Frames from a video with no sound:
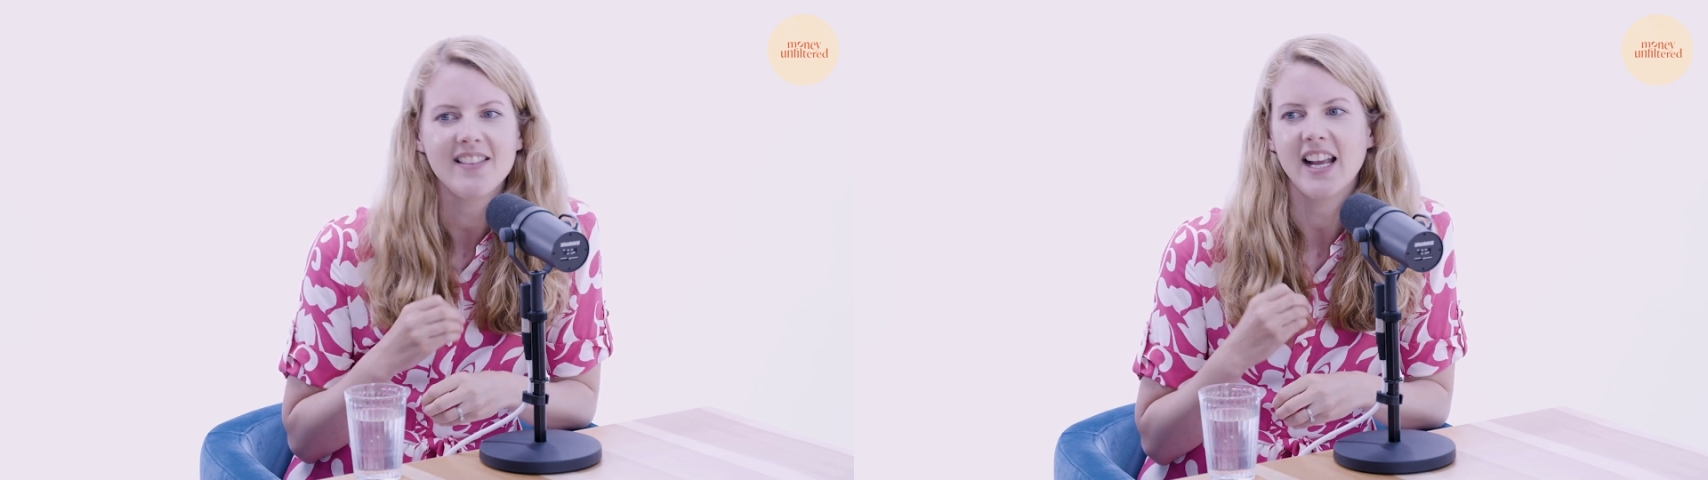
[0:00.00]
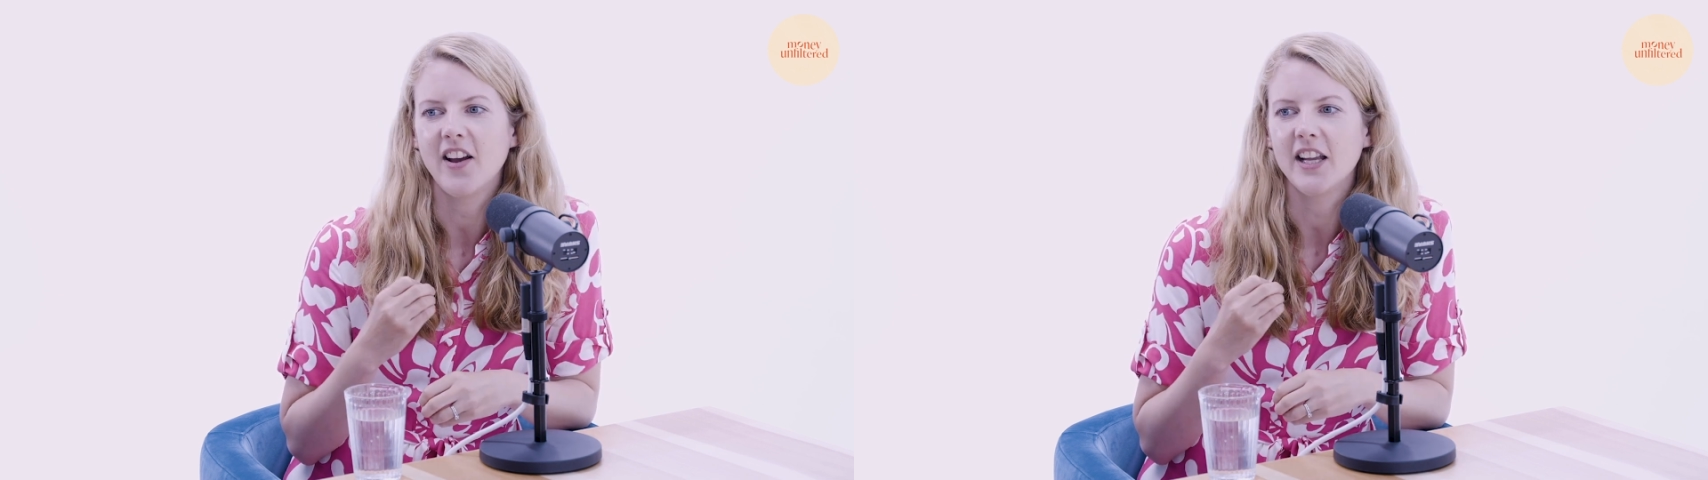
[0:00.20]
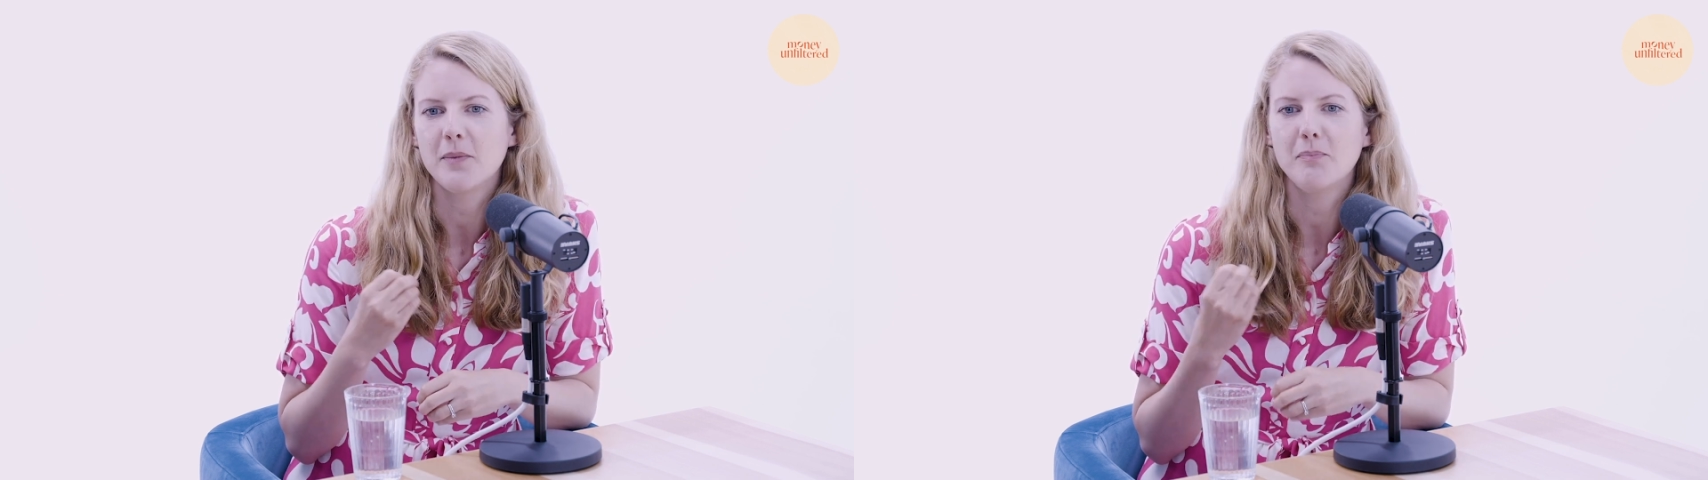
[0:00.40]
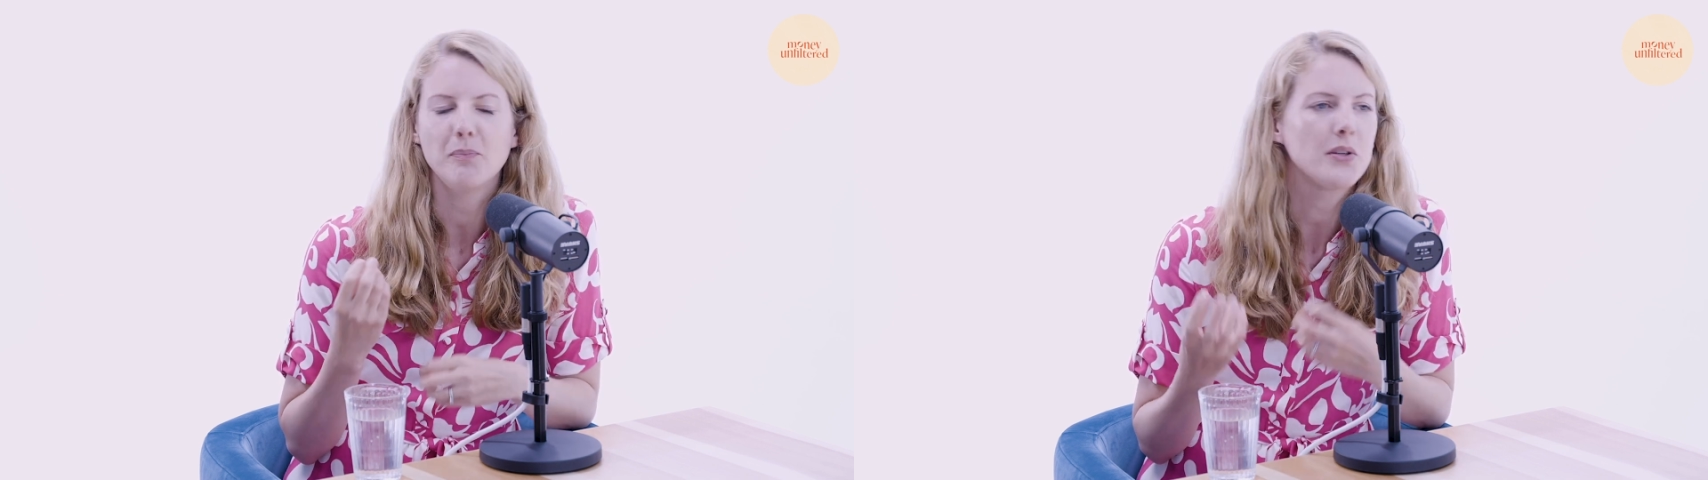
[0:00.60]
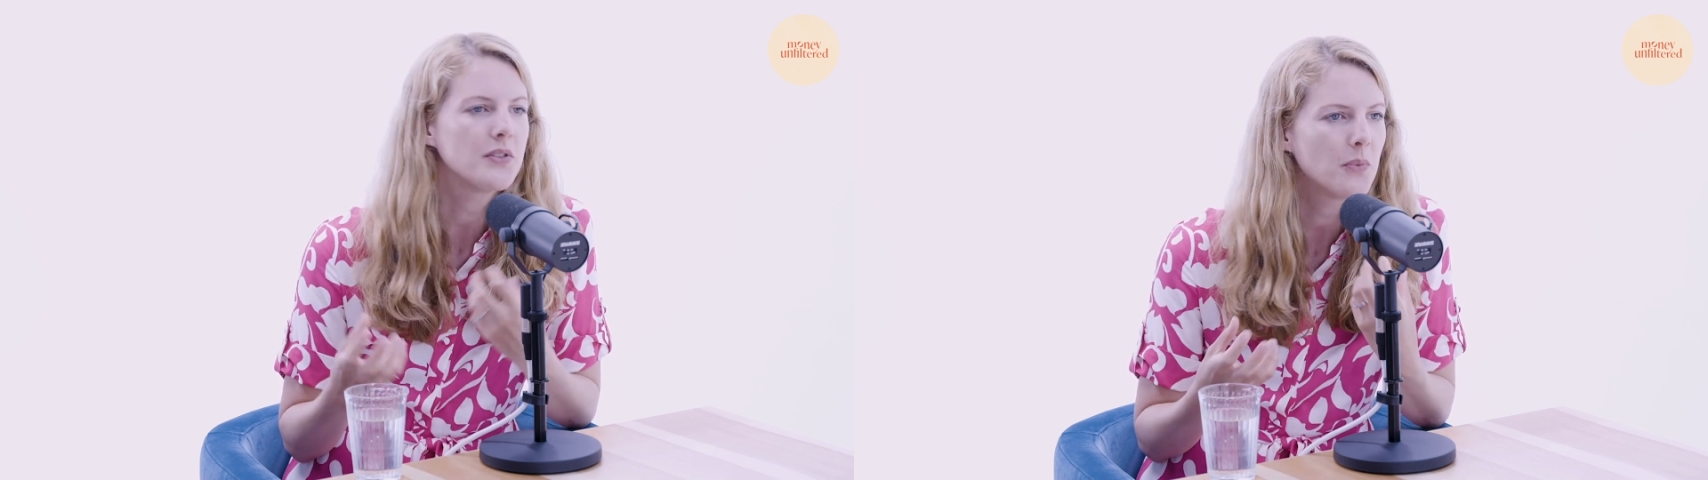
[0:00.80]
they like
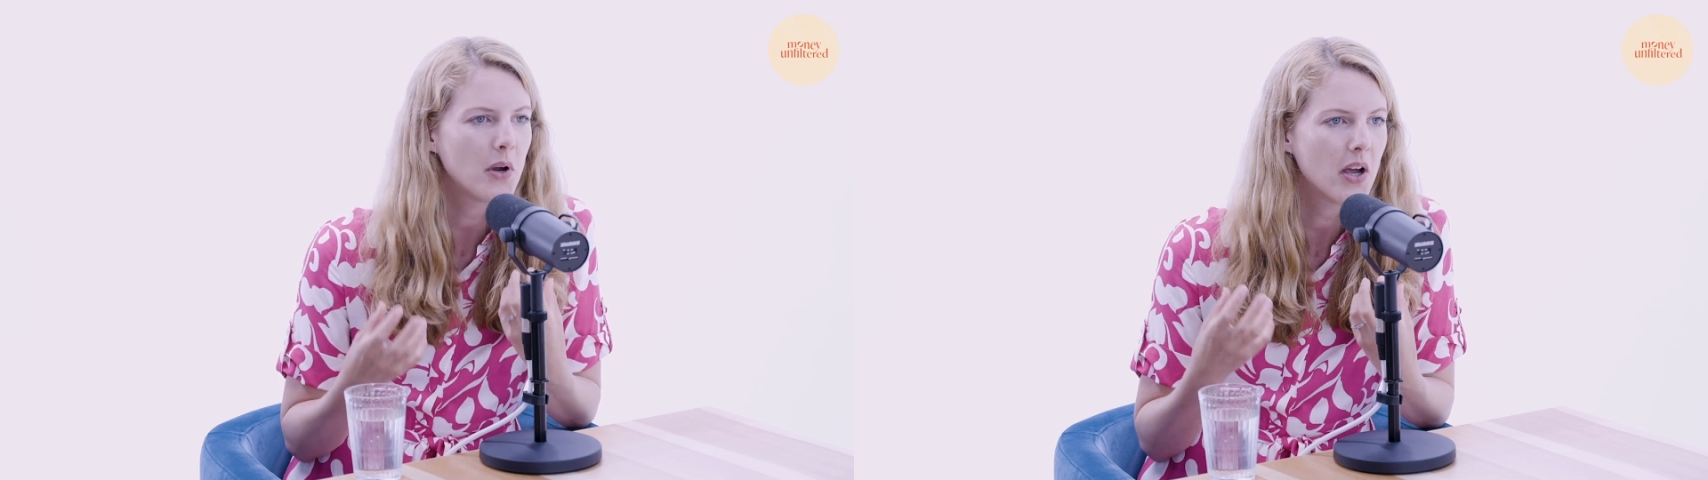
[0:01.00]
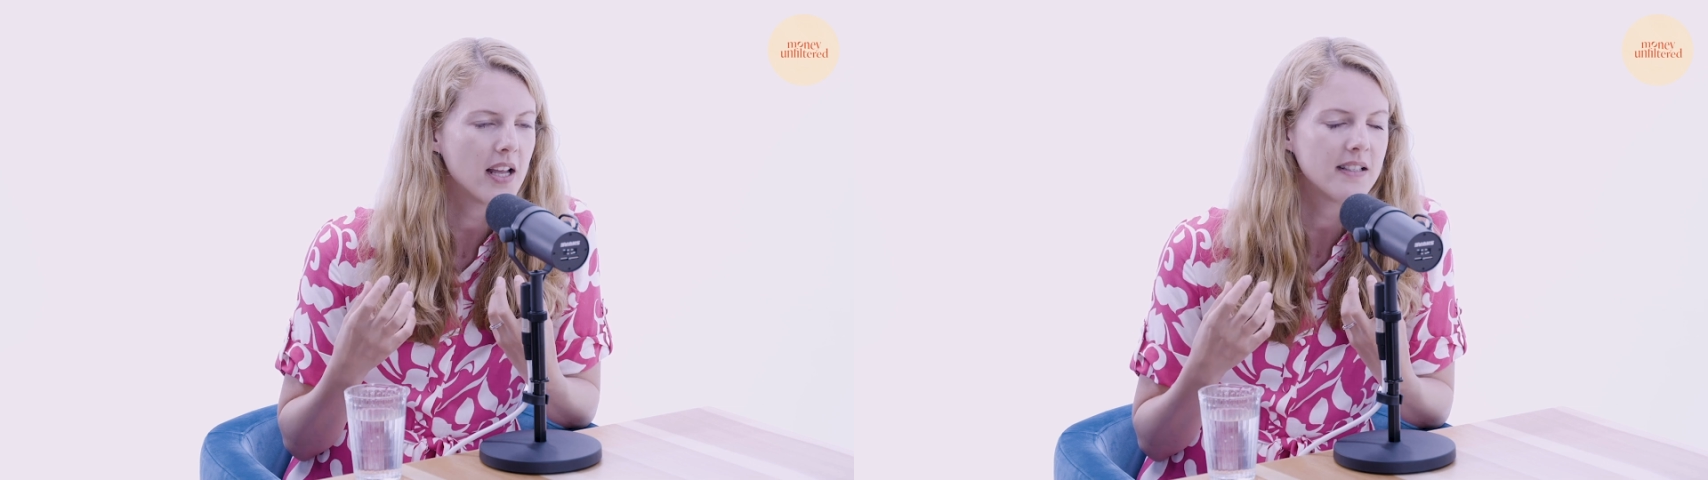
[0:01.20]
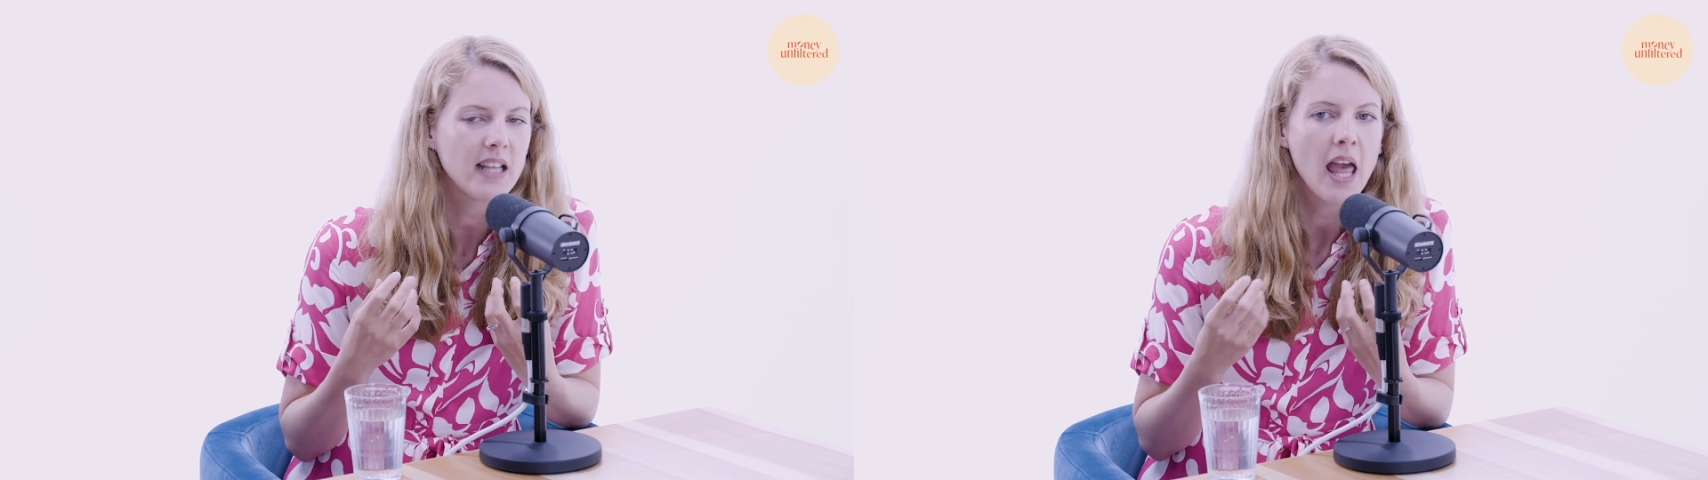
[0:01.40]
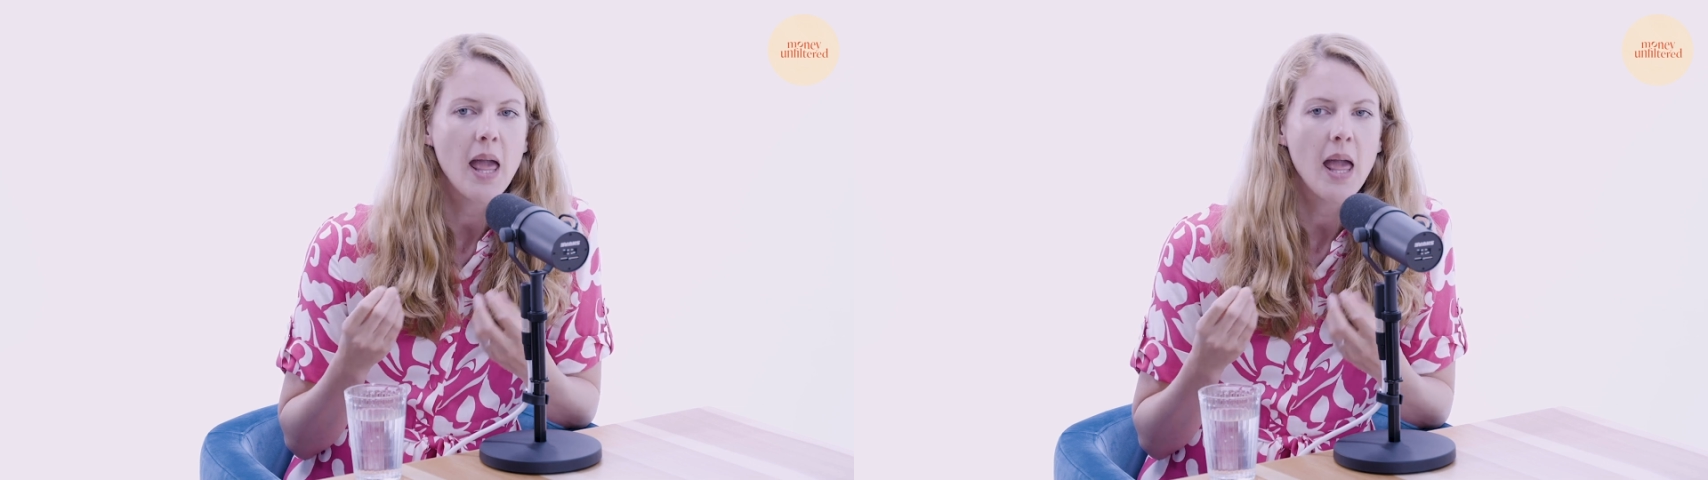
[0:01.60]
buzzwords,